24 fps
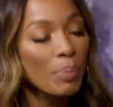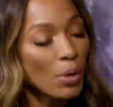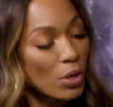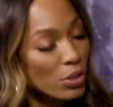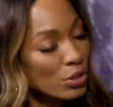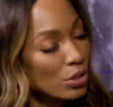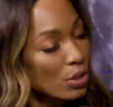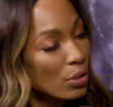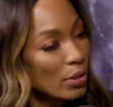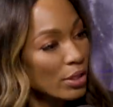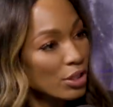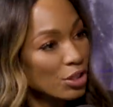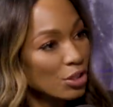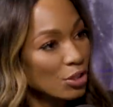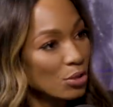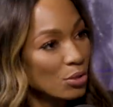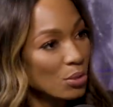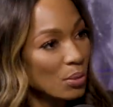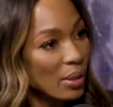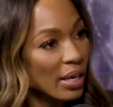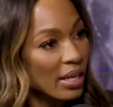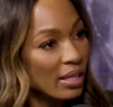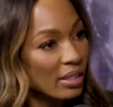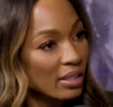of personal
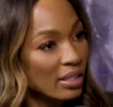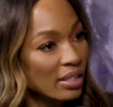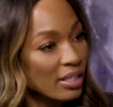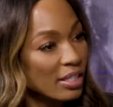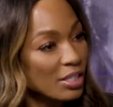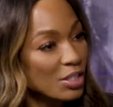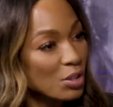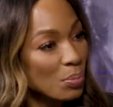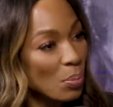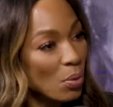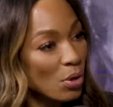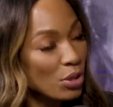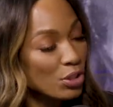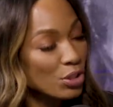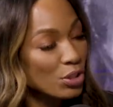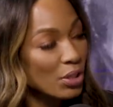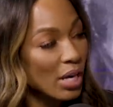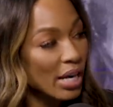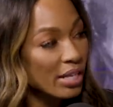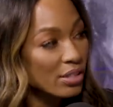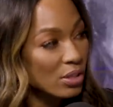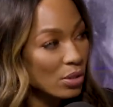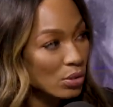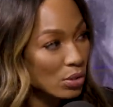issues, right? And in sports, you
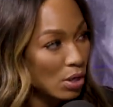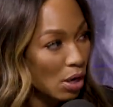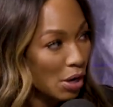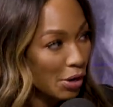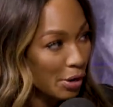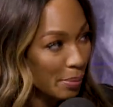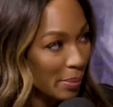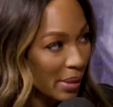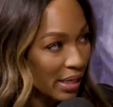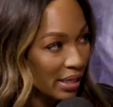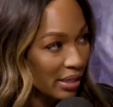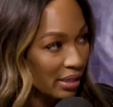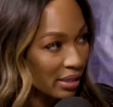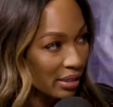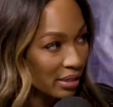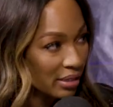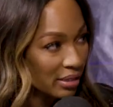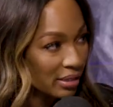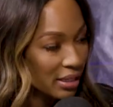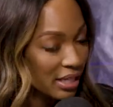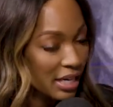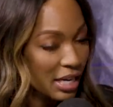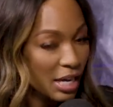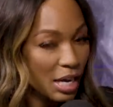guys don't talk about it.
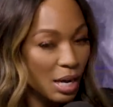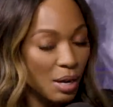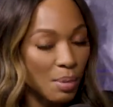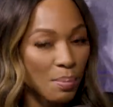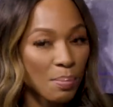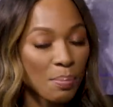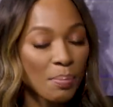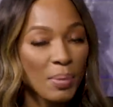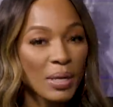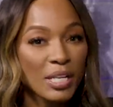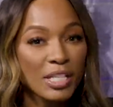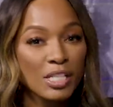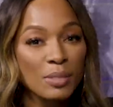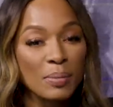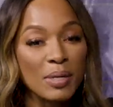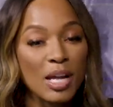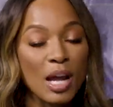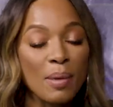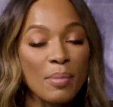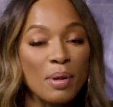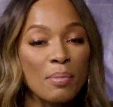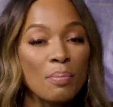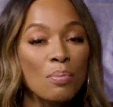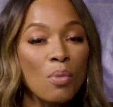But it's
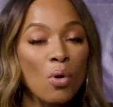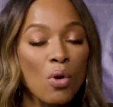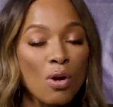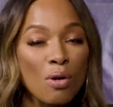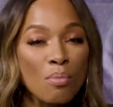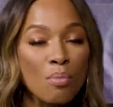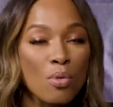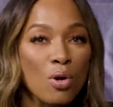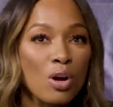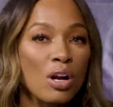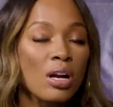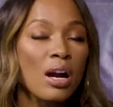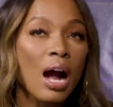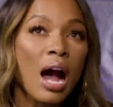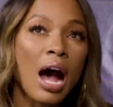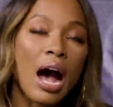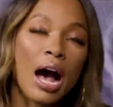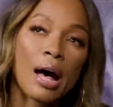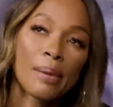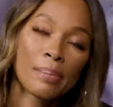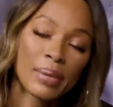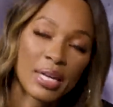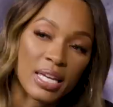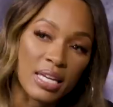becoming more and more
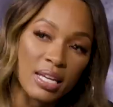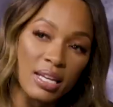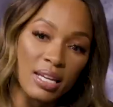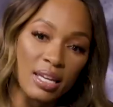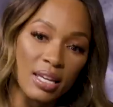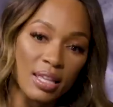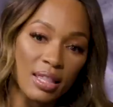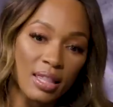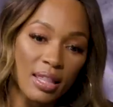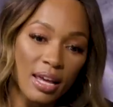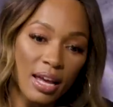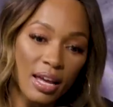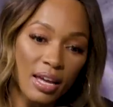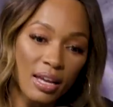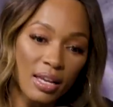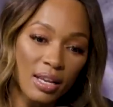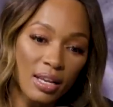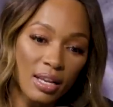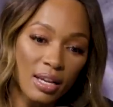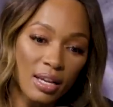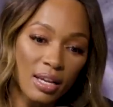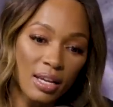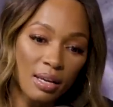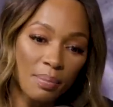common
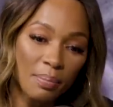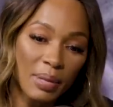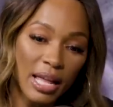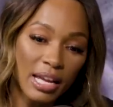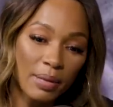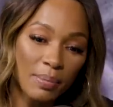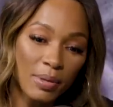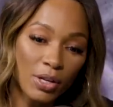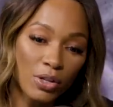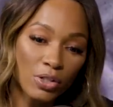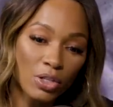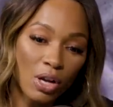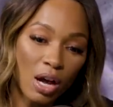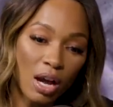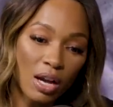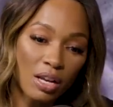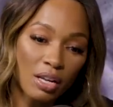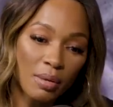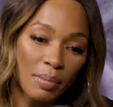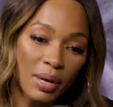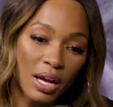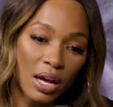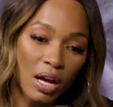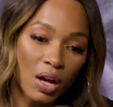that black men are
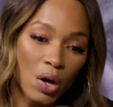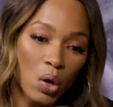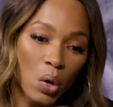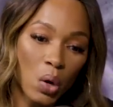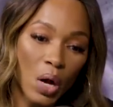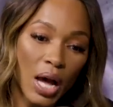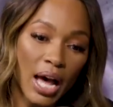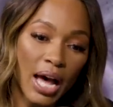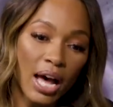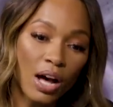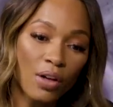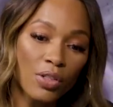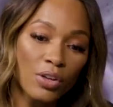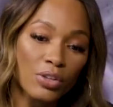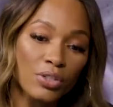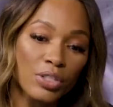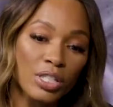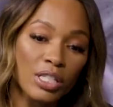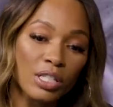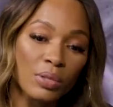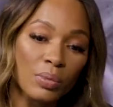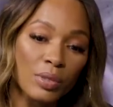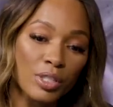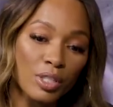talking about how they're
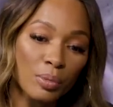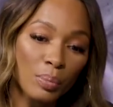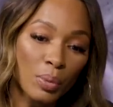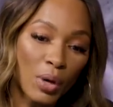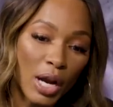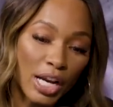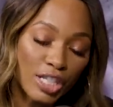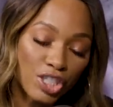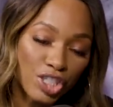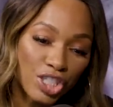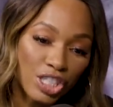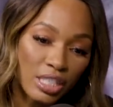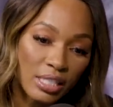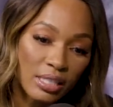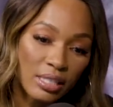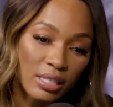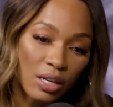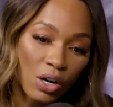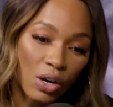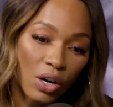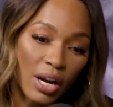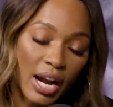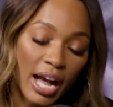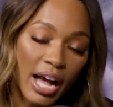dealing with
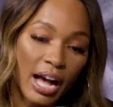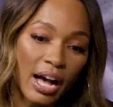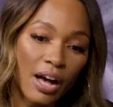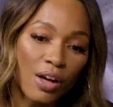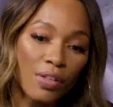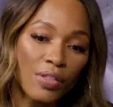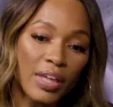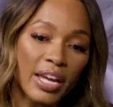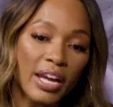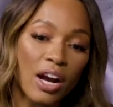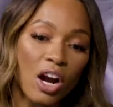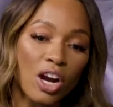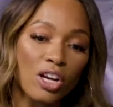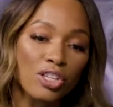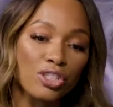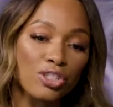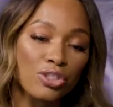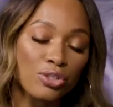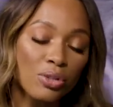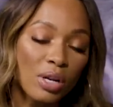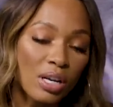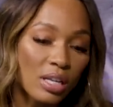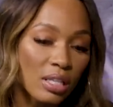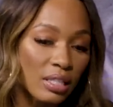depression mm. or how they mm. are
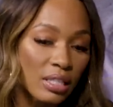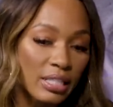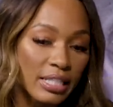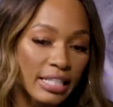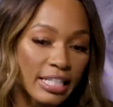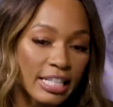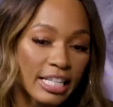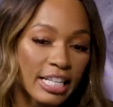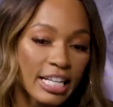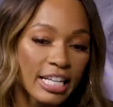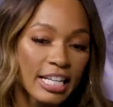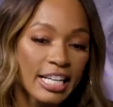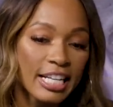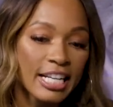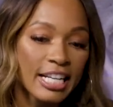struggling